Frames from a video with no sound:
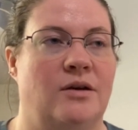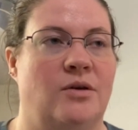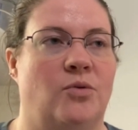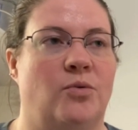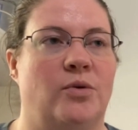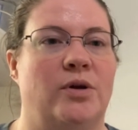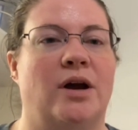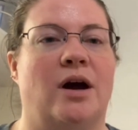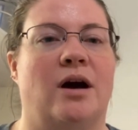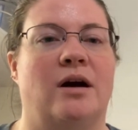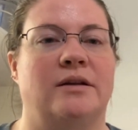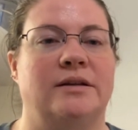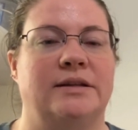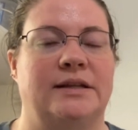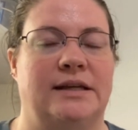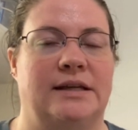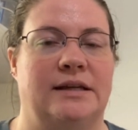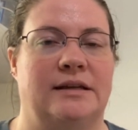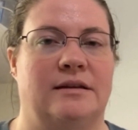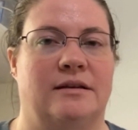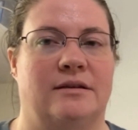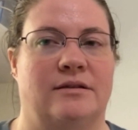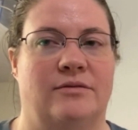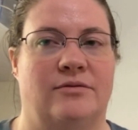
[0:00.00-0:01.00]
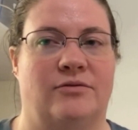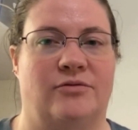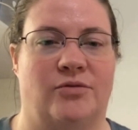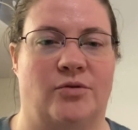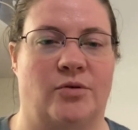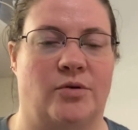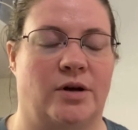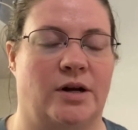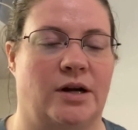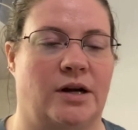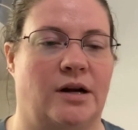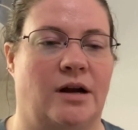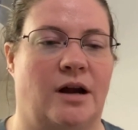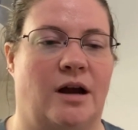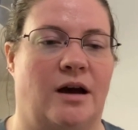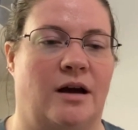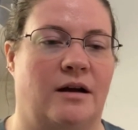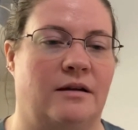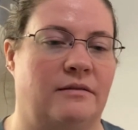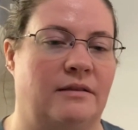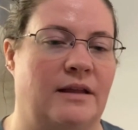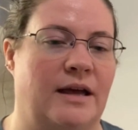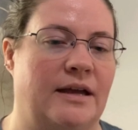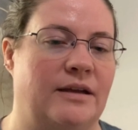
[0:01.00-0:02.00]
we all need for
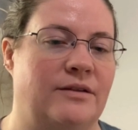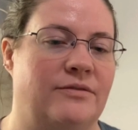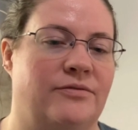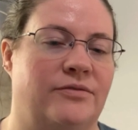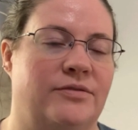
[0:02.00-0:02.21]
our life.